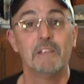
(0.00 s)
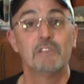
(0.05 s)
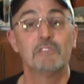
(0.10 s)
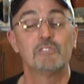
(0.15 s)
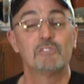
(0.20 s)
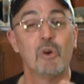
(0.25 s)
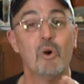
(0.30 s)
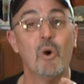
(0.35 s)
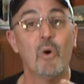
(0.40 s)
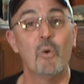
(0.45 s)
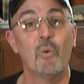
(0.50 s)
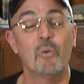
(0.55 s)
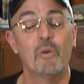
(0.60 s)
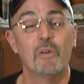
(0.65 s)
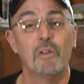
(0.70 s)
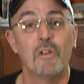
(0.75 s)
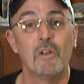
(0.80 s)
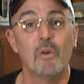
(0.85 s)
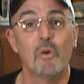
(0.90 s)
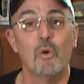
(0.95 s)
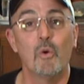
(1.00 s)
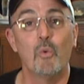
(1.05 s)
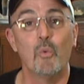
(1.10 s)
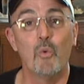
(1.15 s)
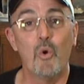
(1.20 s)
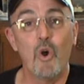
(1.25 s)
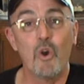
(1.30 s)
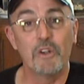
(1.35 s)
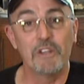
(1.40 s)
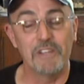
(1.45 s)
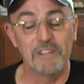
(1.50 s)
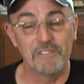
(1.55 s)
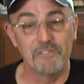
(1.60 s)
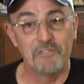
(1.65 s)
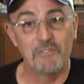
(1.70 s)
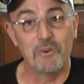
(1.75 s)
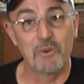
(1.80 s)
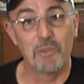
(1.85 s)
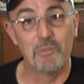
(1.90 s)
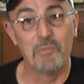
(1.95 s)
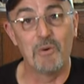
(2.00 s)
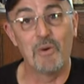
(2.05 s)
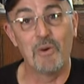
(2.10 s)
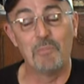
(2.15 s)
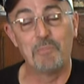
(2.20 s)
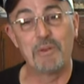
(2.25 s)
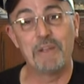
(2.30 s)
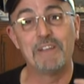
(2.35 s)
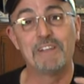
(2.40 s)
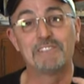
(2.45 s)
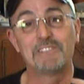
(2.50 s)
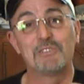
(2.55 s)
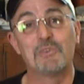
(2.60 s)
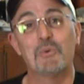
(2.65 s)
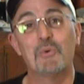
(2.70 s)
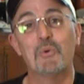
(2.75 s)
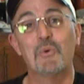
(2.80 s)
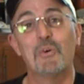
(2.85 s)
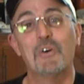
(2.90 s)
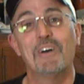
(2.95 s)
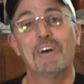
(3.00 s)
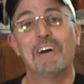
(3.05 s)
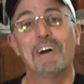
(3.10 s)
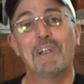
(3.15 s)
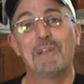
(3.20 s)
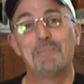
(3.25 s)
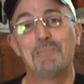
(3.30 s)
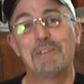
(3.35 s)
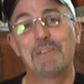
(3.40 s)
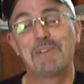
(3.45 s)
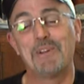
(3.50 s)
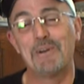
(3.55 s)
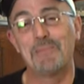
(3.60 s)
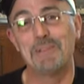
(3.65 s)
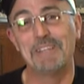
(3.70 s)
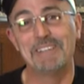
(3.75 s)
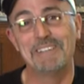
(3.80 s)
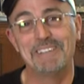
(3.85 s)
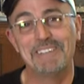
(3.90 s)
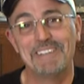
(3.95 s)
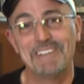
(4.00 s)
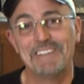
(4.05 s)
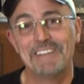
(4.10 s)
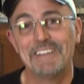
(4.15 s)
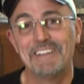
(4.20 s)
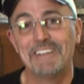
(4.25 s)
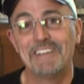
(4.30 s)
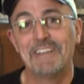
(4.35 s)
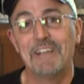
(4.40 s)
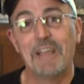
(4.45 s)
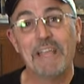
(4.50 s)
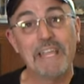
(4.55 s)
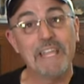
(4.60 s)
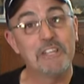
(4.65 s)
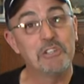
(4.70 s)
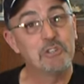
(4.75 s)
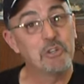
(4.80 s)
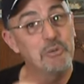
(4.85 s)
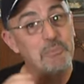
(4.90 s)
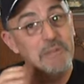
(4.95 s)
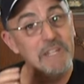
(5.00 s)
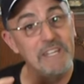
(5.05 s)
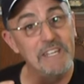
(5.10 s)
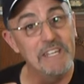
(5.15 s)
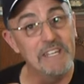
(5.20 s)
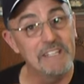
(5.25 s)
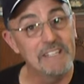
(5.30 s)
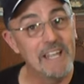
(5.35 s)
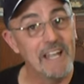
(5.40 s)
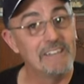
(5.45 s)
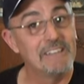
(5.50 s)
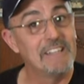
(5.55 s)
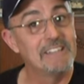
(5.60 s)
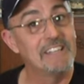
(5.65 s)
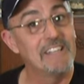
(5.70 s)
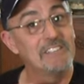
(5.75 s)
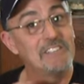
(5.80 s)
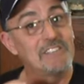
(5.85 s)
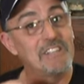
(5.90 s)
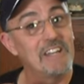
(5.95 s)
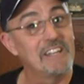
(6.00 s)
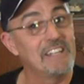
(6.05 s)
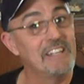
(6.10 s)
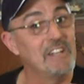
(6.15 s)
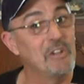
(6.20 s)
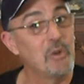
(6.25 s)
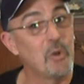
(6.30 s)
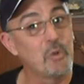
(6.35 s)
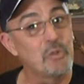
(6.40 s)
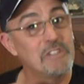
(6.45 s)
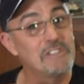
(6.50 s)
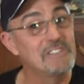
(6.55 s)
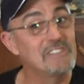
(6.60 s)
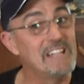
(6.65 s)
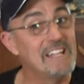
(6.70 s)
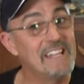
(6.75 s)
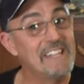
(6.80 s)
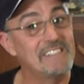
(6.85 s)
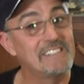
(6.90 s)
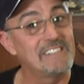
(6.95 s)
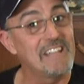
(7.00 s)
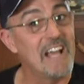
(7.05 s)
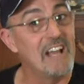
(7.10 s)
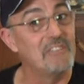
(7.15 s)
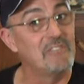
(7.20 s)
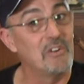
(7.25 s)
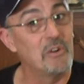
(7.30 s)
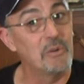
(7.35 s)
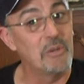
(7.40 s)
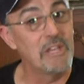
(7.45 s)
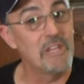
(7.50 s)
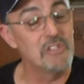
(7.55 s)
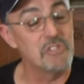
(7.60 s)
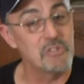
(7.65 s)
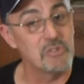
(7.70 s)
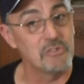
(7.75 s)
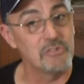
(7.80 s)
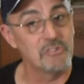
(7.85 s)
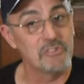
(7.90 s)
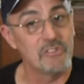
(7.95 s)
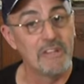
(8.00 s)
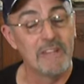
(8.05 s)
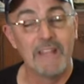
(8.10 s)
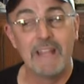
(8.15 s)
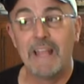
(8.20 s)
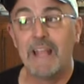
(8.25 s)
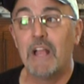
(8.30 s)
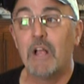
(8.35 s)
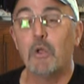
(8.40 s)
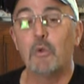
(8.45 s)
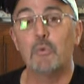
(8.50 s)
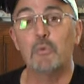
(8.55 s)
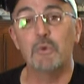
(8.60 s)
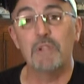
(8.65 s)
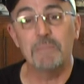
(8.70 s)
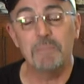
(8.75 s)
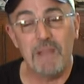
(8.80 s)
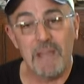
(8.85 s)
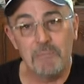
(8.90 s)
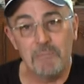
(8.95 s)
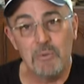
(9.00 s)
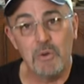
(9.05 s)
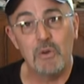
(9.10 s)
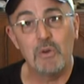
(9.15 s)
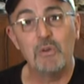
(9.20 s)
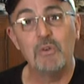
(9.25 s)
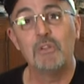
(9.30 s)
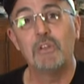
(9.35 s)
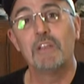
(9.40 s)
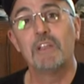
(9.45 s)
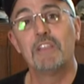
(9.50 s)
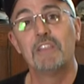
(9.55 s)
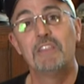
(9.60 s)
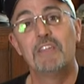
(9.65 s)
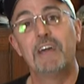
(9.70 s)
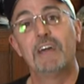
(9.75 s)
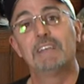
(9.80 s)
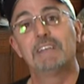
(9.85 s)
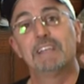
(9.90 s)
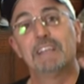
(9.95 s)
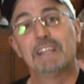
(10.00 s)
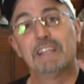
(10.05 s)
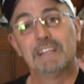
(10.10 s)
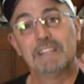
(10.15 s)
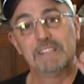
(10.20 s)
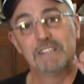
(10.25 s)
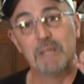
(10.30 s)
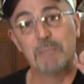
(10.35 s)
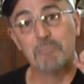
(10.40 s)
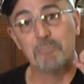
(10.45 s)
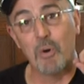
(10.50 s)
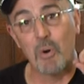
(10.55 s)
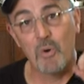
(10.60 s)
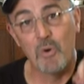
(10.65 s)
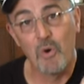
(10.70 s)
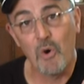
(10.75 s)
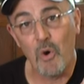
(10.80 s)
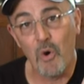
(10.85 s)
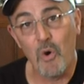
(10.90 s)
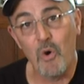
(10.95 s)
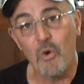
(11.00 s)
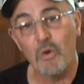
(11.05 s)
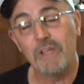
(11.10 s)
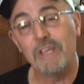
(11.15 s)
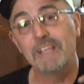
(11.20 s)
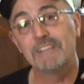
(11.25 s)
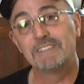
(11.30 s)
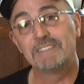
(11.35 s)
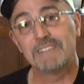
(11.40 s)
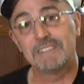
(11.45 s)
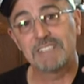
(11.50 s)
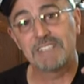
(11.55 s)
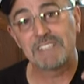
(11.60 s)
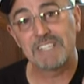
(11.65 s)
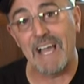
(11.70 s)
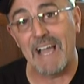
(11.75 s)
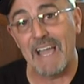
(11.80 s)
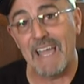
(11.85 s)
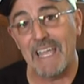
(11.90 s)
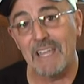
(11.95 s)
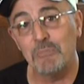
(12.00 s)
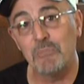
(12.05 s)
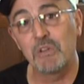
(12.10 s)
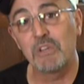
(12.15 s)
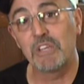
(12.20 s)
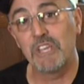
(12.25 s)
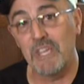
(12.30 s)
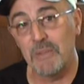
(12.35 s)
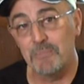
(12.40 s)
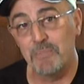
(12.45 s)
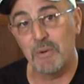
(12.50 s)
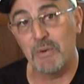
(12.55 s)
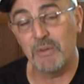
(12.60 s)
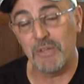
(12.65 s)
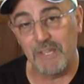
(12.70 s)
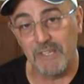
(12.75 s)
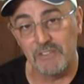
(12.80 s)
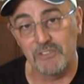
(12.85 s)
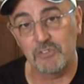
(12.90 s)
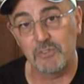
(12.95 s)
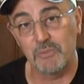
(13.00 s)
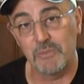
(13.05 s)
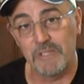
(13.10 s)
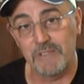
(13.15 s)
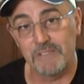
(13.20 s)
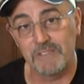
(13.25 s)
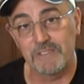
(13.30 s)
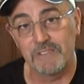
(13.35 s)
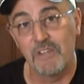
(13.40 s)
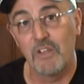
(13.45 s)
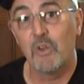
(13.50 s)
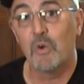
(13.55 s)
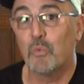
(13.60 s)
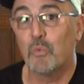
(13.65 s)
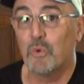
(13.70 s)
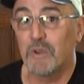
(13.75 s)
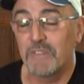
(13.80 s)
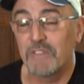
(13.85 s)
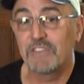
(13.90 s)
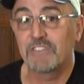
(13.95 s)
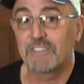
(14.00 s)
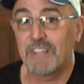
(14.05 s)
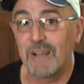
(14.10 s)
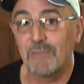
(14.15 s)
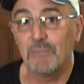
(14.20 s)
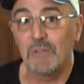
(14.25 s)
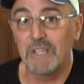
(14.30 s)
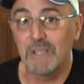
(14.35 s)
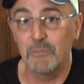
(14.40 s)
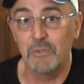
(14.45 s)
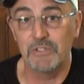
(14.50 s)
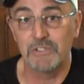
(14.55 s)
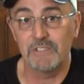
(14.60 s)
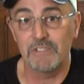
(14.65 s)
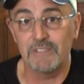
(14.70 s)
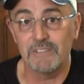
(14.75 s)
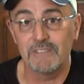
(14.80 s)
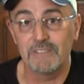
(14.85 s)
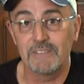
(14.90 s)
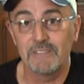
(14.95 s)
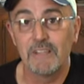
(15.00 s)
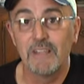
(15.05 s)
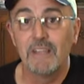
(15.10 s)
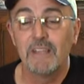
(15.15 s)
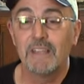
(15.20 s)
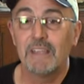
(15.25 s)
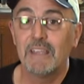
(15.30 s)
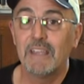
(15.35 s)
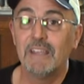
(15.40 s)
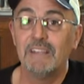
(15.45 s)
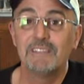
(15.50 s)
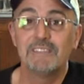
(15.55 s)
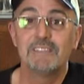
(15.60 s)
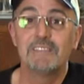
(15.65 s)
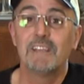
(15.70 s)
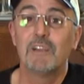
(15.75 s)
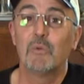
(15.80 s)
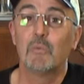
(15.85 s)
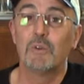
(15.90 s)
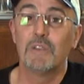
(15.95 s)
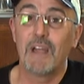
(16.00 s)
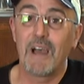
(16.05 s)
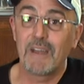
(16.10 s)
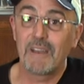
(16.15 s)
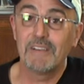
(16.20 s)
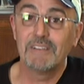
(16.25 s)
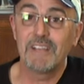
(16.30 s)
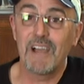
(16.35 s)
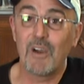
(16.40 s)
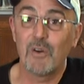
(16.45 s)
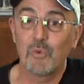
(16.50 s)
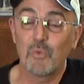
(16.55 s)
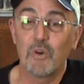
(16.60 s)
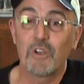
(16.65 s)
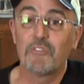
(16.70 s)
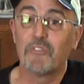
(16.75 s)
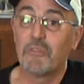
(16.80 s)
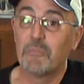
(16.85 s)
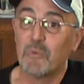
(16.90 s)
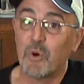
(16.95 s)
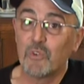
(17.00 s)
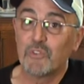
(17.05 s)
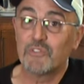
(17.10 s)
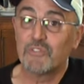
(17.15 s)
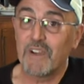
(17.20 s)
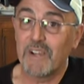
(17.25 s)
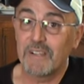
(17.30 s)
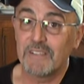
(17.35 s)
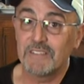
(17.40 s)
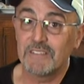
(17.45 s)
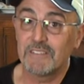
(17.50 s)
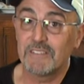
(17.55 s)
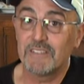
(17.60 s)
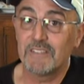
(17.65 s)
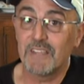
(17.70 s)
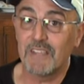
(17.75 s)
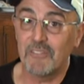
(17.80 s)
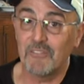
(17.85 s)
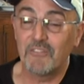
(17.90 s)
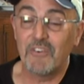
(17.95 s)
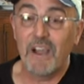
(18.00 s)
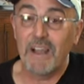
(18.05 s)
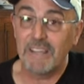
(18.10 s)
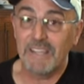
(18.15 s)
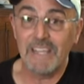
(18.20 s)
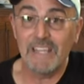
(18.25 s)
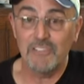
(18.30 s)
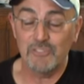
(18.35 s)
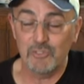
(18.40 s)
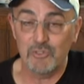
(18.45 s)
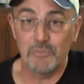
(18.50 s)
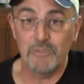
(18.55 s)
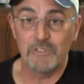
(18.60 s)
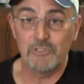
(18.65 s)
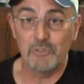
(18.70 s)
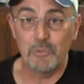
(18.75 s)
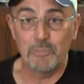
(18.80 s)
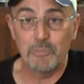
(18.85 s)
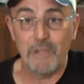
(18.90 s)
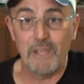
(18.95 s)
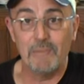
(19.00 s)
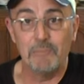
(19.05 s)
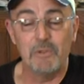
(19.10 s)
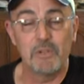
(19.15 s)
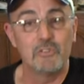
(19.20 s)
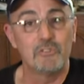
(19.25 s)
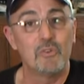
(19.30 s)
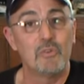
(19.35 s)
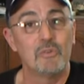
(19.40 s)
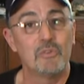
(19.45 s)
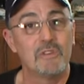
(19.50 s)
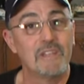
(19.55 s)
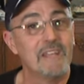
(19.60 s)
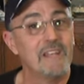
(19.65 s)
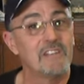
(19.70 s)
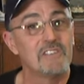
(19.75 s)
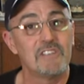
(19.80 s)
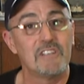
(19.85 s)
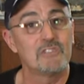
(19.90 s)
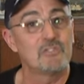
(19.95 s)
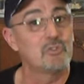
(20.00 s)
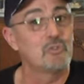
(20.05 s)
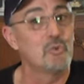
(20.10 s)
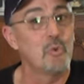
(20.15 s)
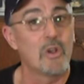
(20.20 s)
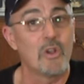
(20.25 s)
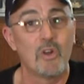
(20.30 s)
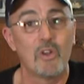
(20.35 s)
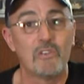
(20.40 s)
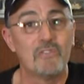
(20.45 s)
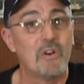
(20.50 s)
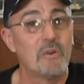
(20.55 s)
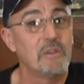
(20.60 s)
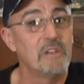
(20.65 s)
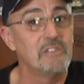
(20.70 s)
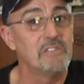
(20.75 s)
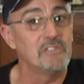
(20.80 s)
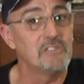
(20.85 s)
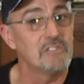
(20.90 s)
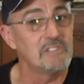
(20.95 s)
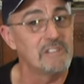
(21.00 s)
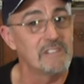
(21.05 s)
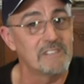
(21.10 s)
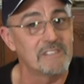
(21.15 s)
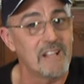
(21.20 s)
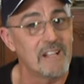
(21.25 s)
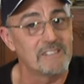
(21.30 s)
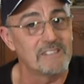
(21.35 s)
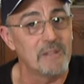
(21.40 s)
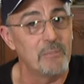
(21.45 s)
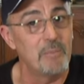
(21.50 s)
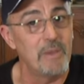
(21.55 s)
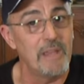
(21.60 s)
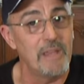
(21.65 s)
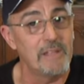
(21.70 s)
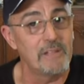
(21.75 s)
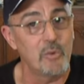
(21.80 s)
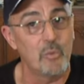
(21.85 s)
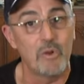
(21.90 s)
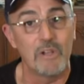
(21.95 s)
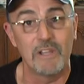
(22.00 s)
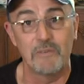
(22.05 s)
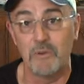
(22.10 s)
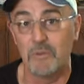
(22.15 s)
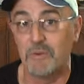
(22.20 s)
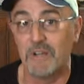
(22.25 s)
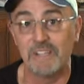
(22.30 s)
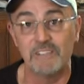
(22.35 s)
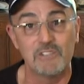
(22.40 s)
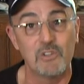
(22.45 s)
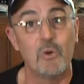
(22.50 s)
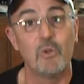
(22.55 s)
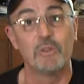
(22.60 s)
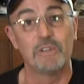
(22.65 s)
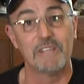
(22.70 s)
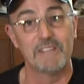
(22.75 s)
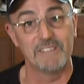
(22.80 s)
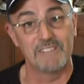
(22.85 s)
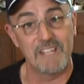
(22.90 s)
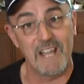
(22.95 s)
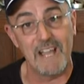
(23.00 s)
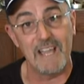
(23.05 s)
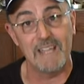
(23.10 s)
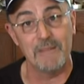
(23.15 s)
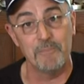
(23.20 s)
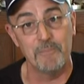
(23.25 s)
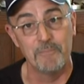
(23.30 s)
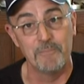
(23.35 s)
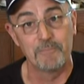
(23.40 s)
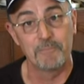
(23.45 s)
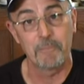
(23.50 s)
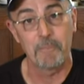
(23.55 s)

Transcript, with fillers: So, warning for the bongo players who are becoming intermediate and then they start getting all these licks and variations. Remember that the bongo is a timekeeper instrument with some liberties. It's without a doubt one of the most fans, fun instruments to play because you get a chance to do a lot of variations in a salsa band while everybody's holding time.